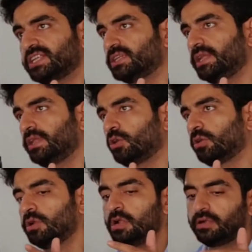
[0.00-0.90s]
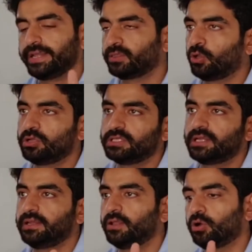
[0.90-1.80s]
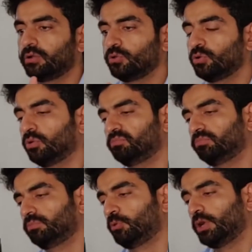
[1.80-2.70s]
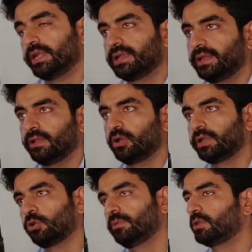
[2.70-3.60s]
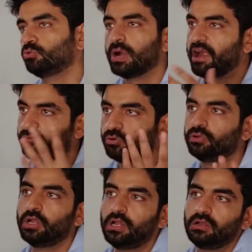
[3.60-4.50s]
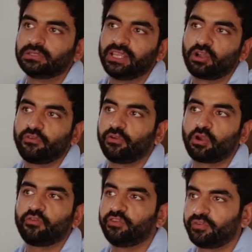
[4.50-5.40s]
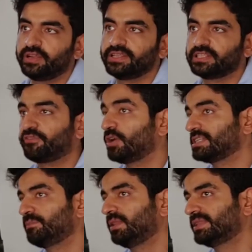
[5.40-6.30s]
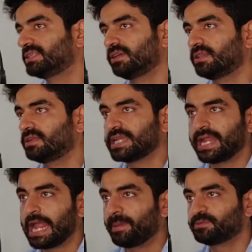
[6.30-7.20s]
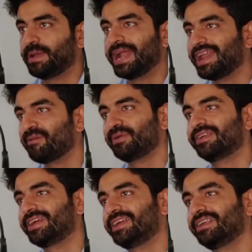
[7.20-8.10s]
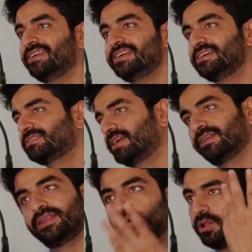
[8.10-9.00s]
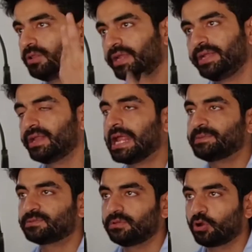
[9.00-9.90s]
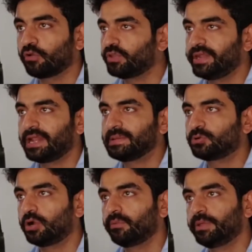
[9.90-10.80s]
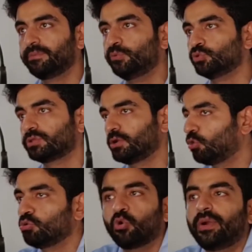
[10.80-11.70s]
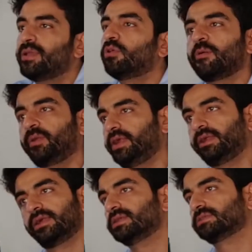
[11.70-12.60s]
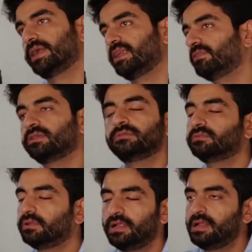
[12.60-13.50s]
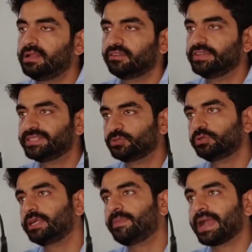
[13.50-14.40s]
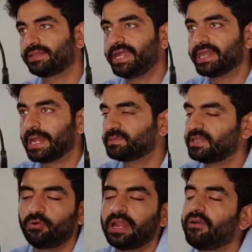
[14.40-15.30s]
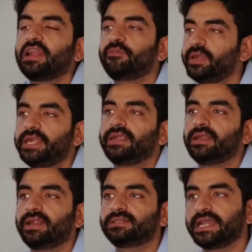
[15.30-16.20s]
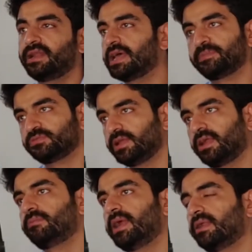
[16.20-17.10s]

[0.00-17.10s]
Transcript: financially or technologically or, you know, politically or economically. Like, you have to think of a lot of different things. Like, for example, this year the China apps ban happened, right? And suddenly all the Indian apps, a lot of the Indian apps got a big boost. And nobody would have predicted this, right? Even the VCs who did back the Indian apps, they would never have predicted that China apps will get